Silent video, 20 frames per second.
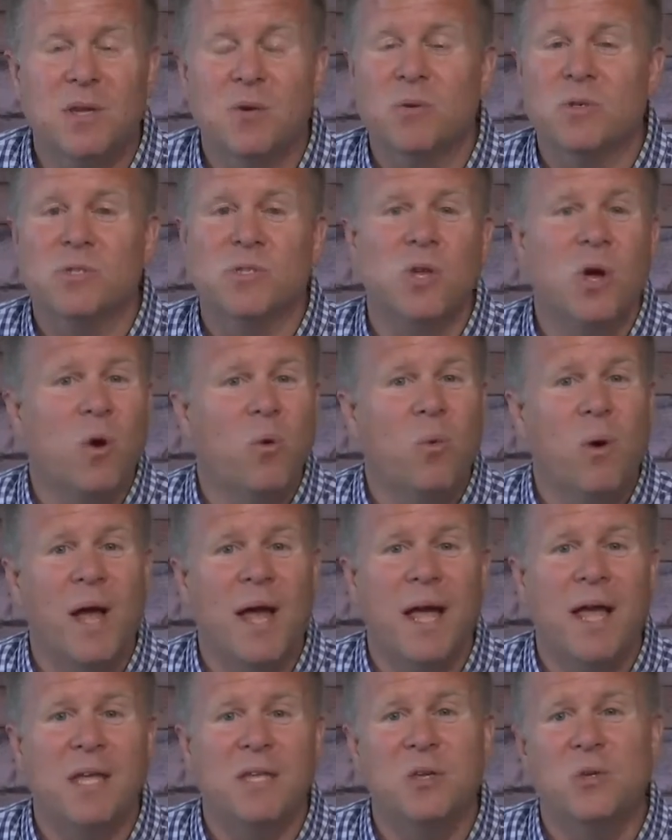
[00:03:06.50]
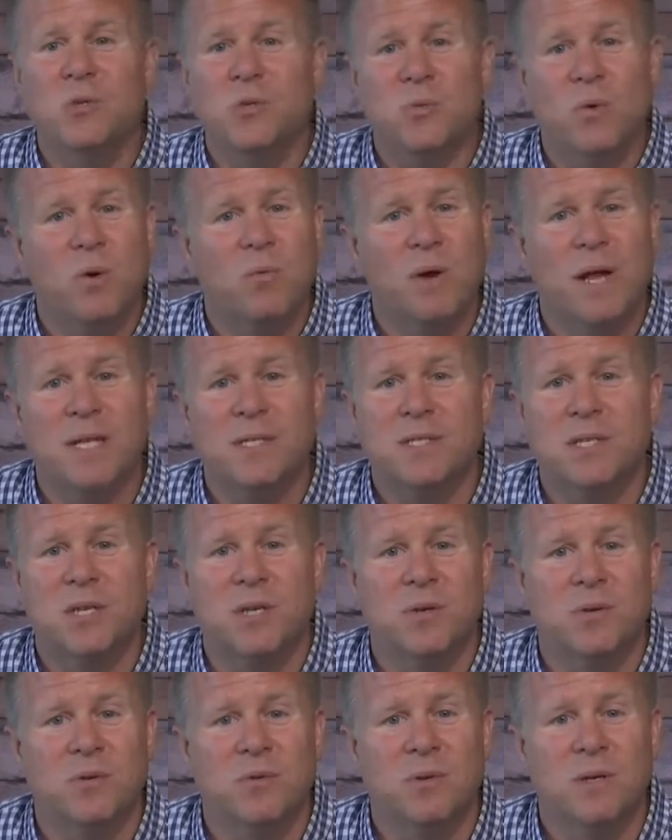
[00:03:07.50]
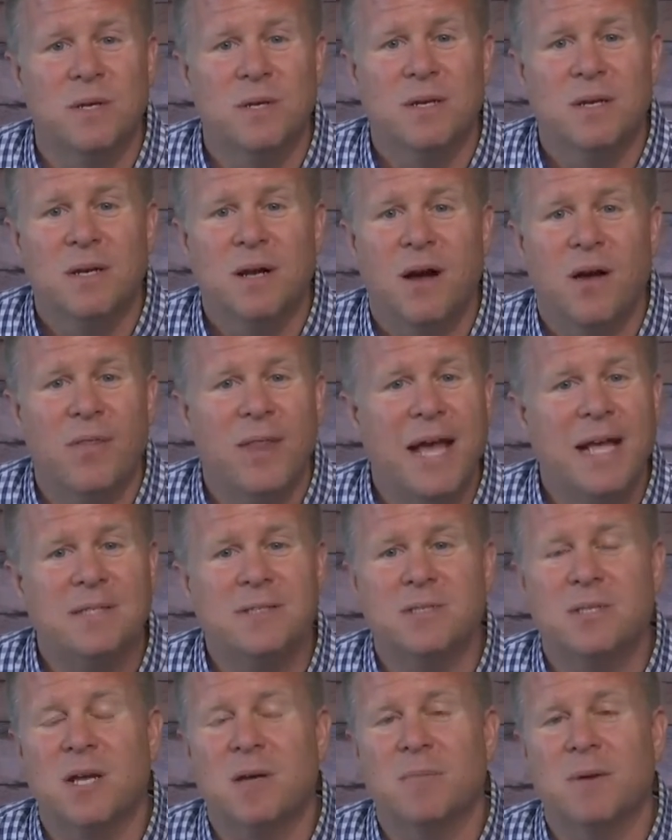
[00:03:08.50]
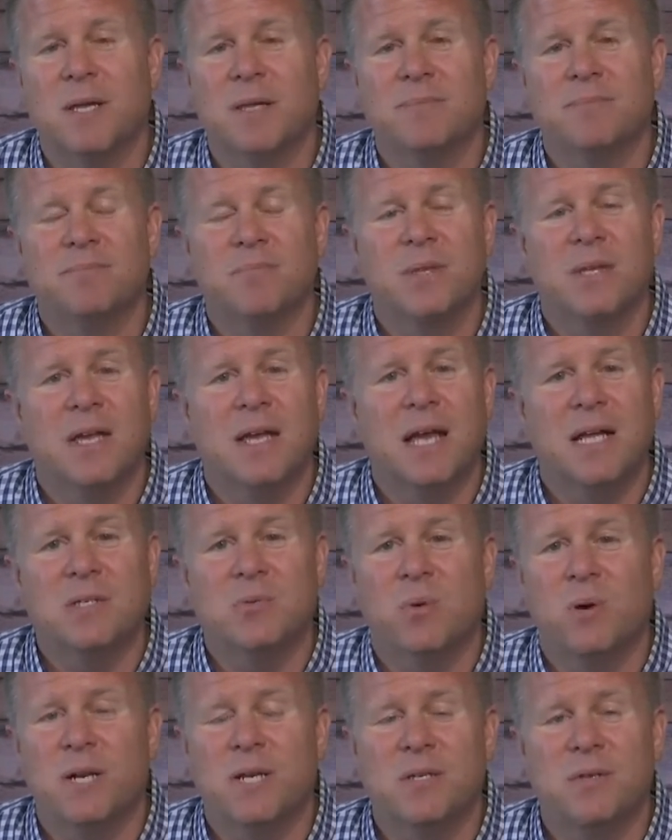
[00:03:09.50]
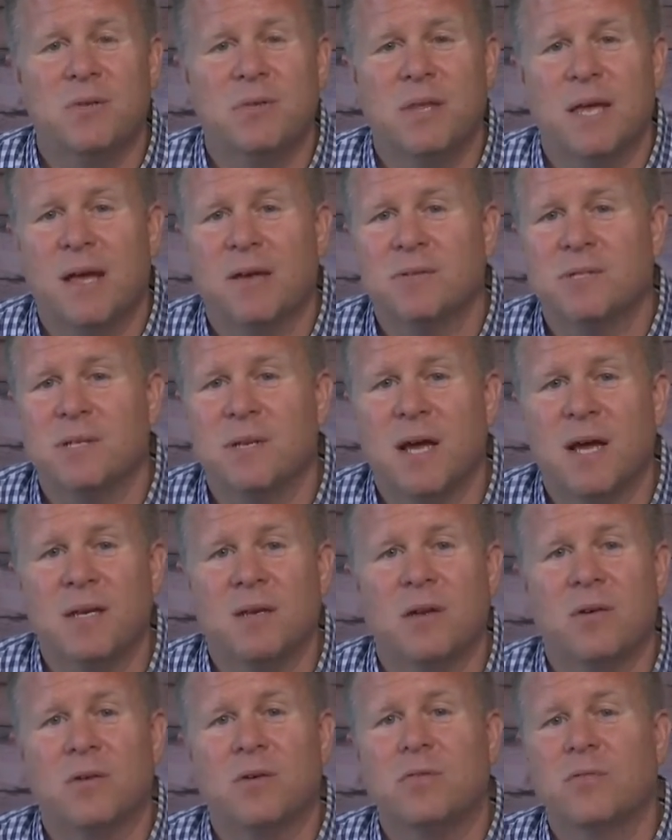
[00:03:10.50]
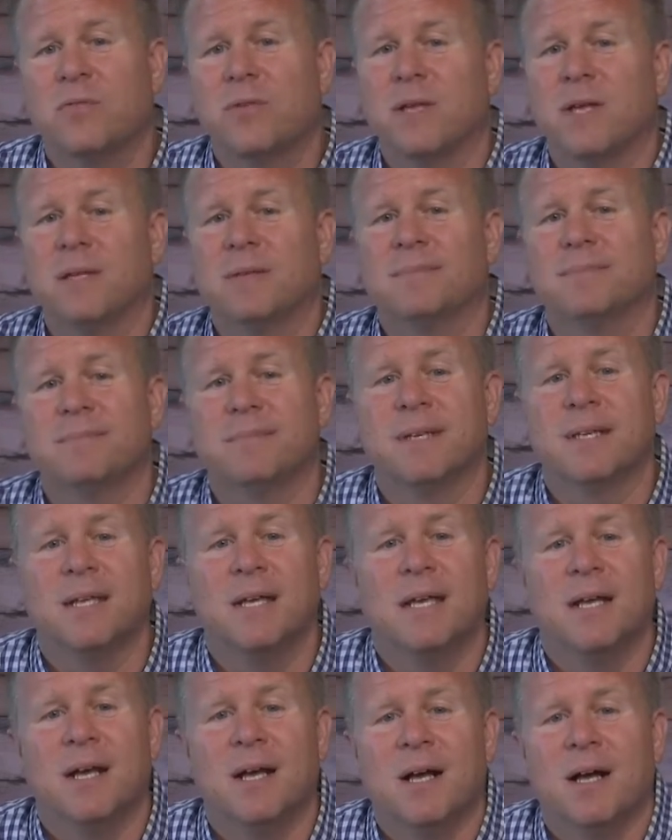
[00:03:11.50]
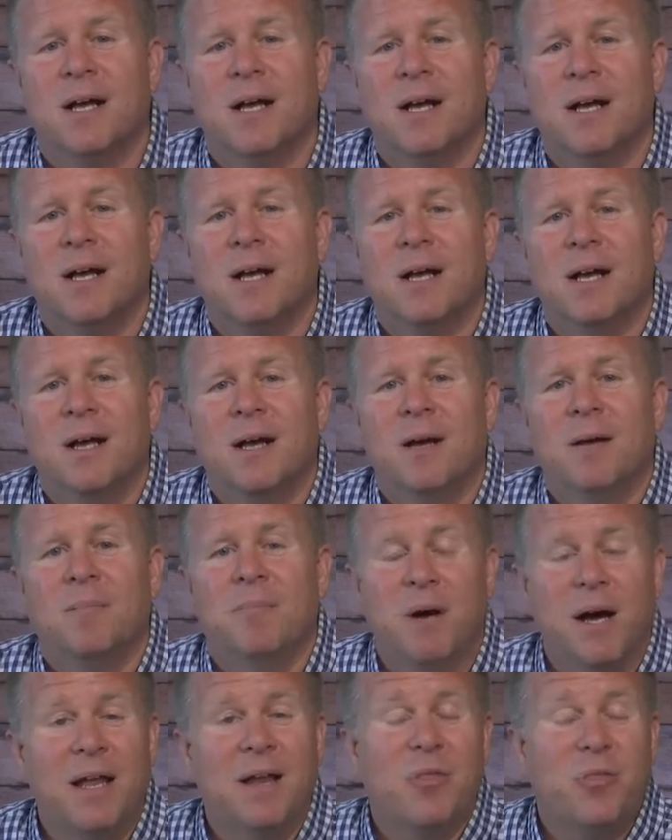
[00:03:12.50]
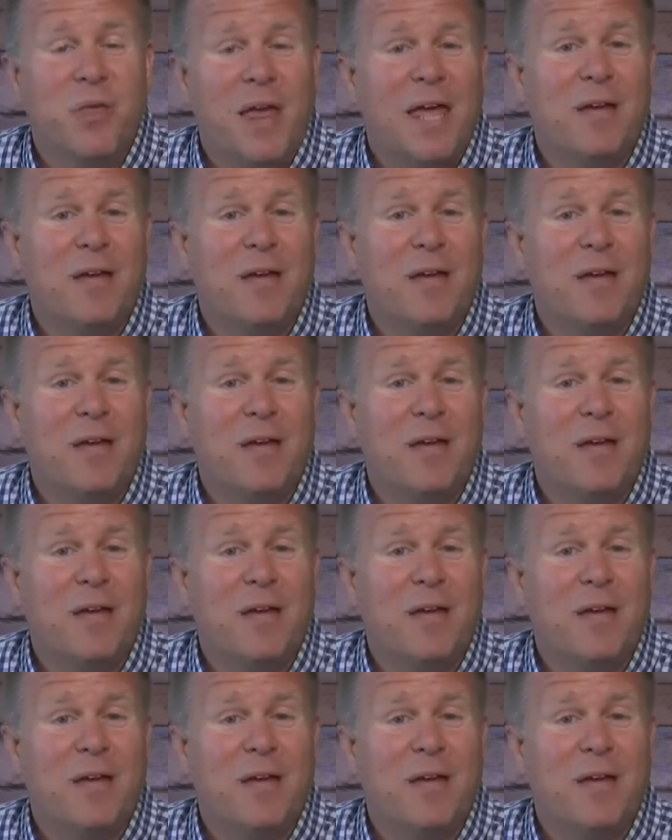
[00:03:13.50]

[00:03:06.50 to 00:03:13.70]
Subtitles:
there is no way you do a rescue on that summit at 22,900 feet. But